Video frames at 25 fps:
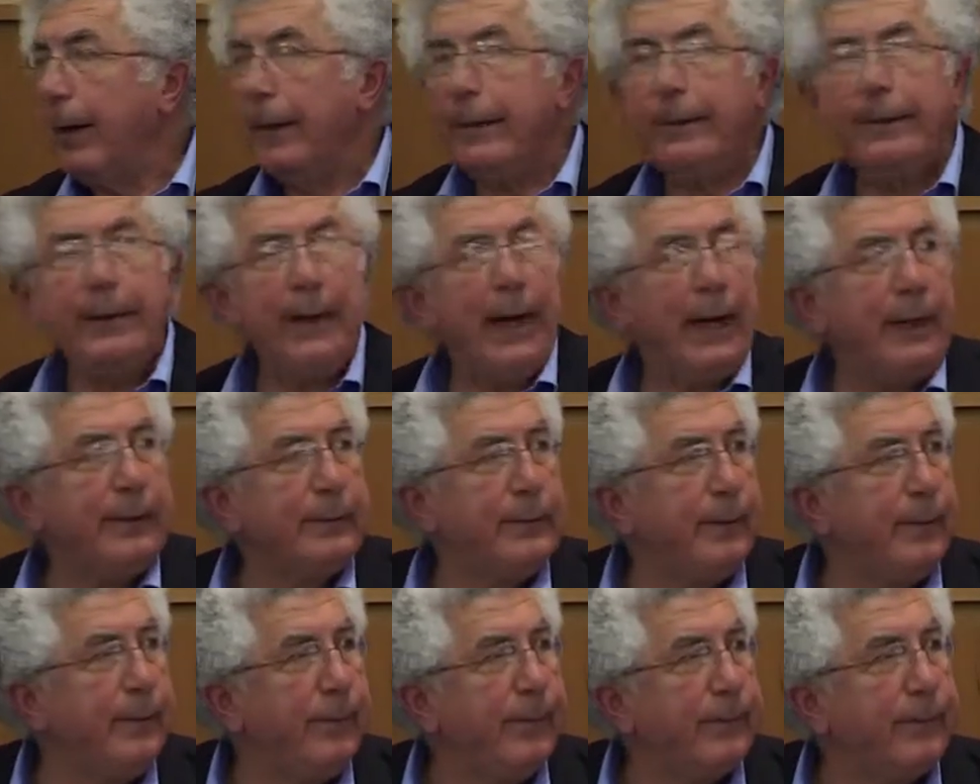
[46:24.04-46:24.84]
The
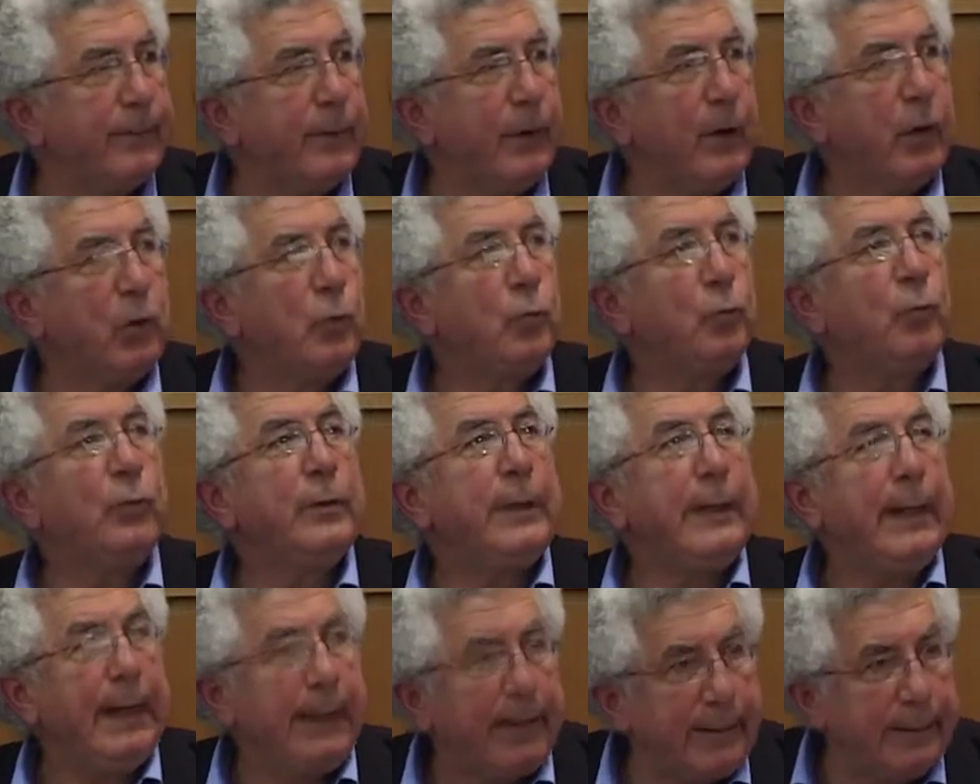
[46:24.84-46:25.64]
Arabs
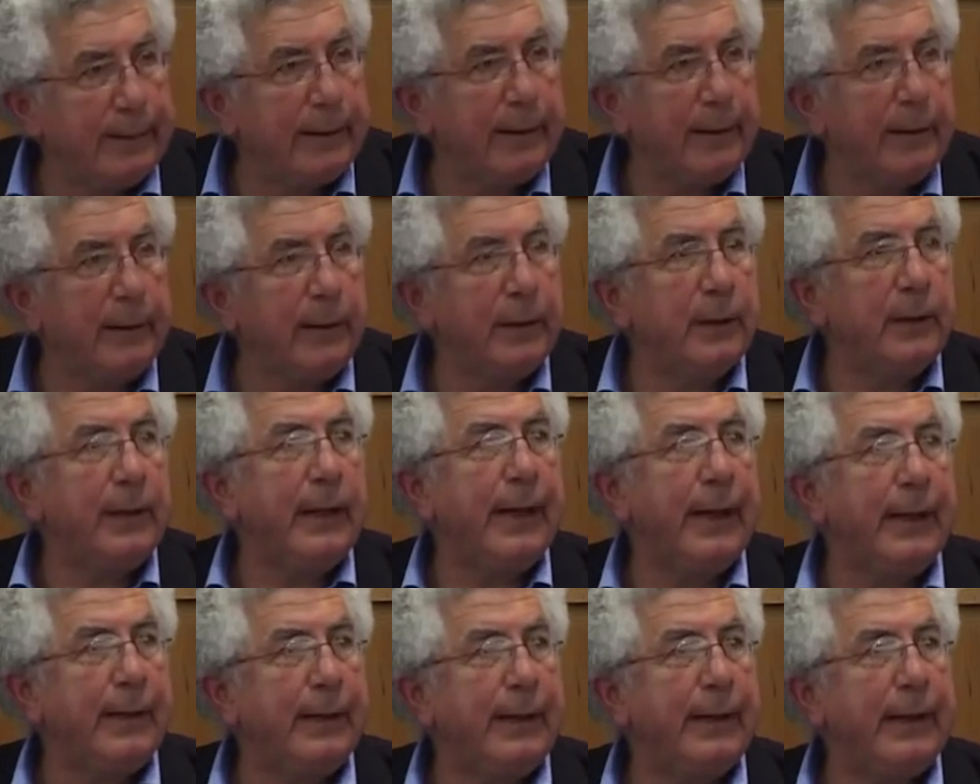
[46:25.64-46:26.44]
would hit their
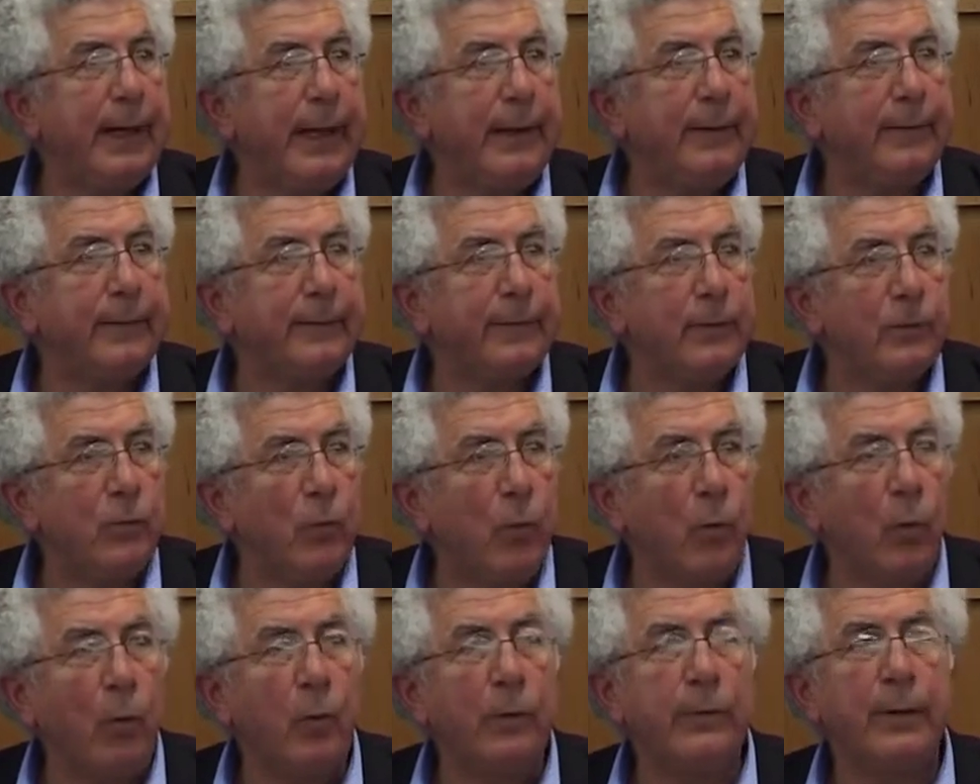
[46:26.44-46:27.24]
head against the
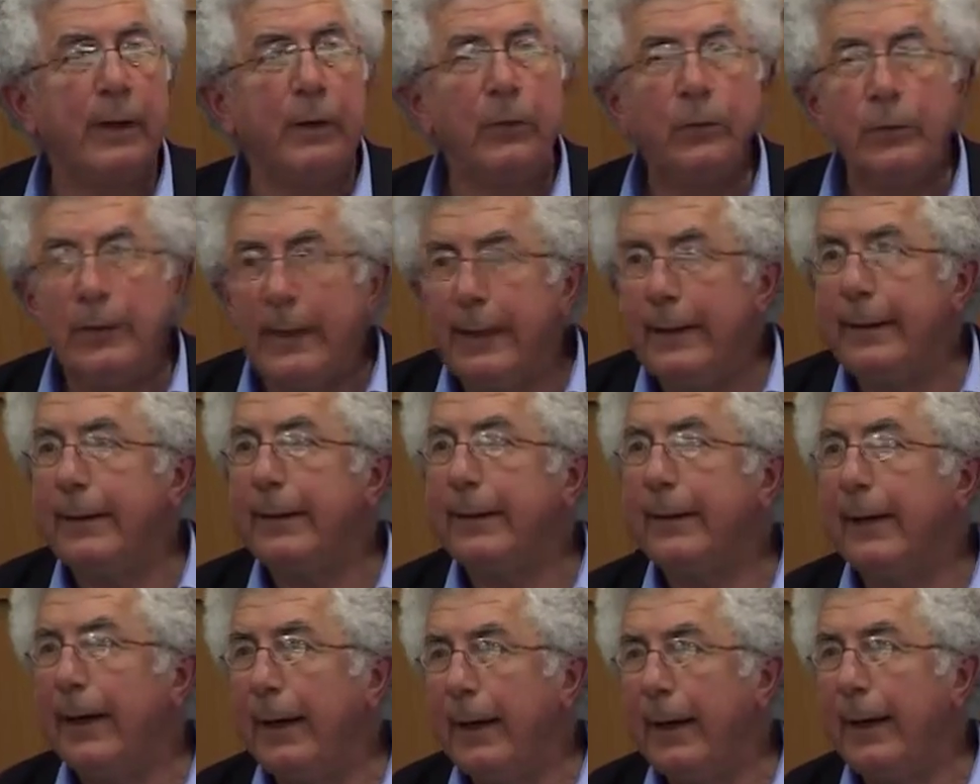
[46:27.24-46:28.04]
wall. They would hit
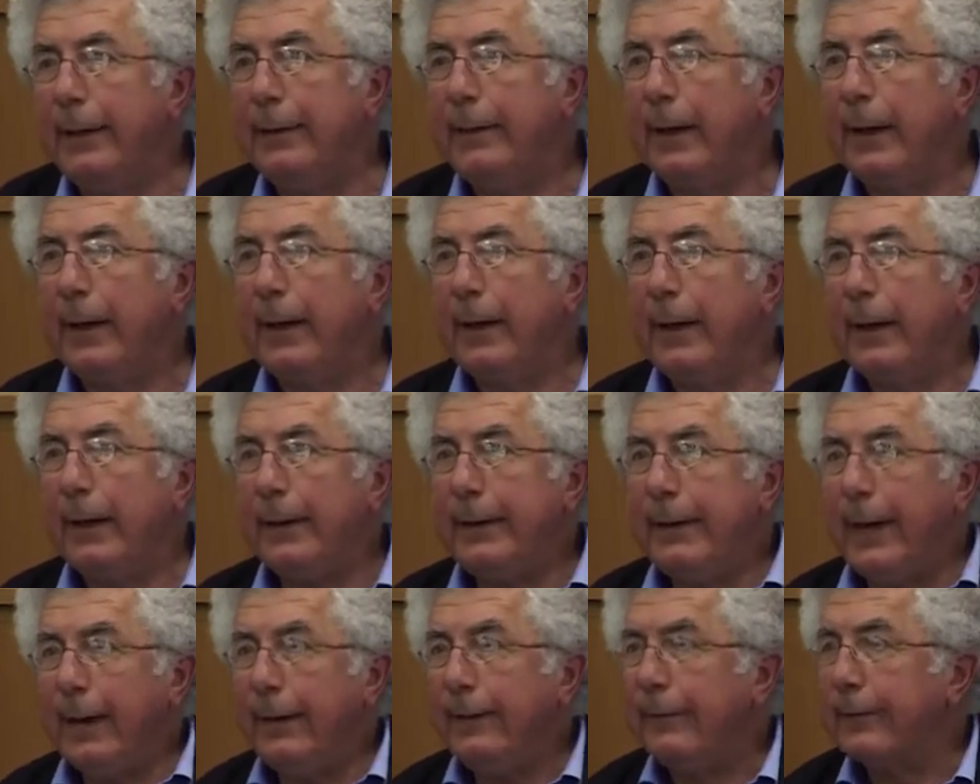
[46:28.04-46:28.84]
their head
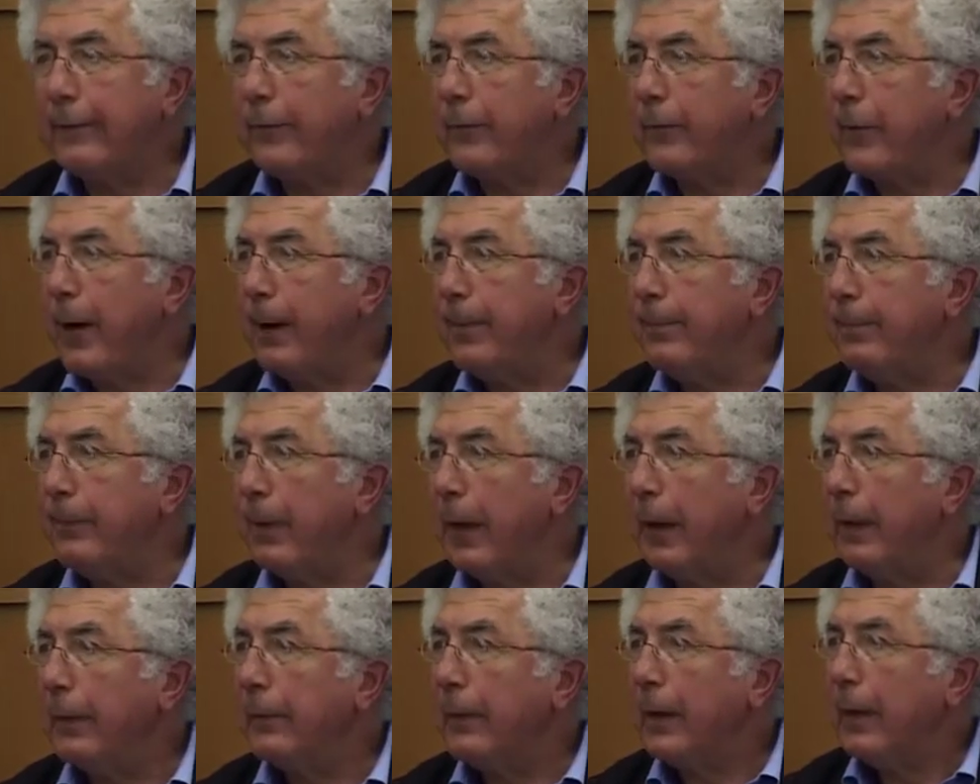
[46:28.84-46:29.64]
against the
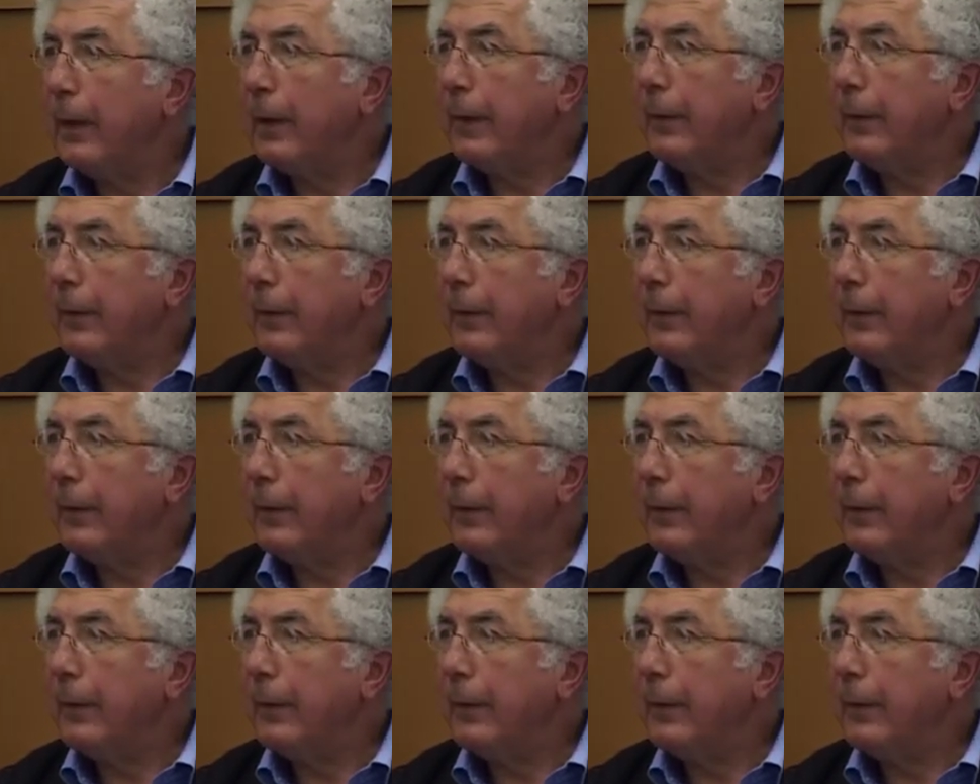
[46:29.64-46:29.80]
rampart.